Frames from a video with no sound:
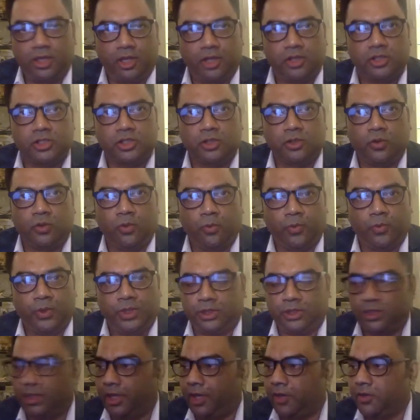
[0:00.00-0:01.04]
so with
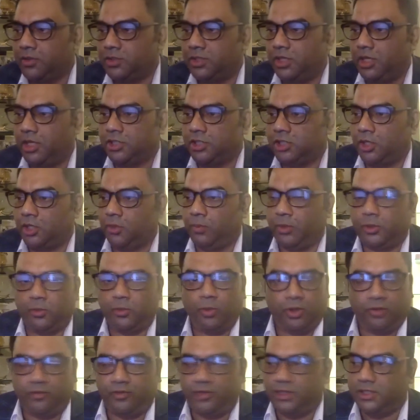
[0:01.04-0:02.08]
negotiation with
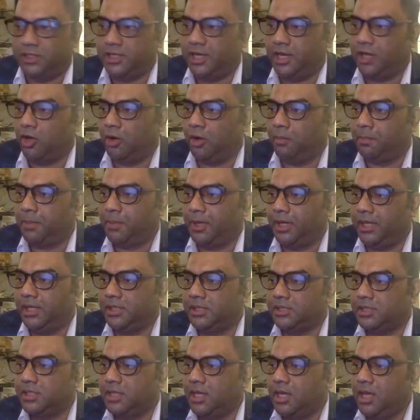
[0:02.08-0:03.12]
one of the telecom companies.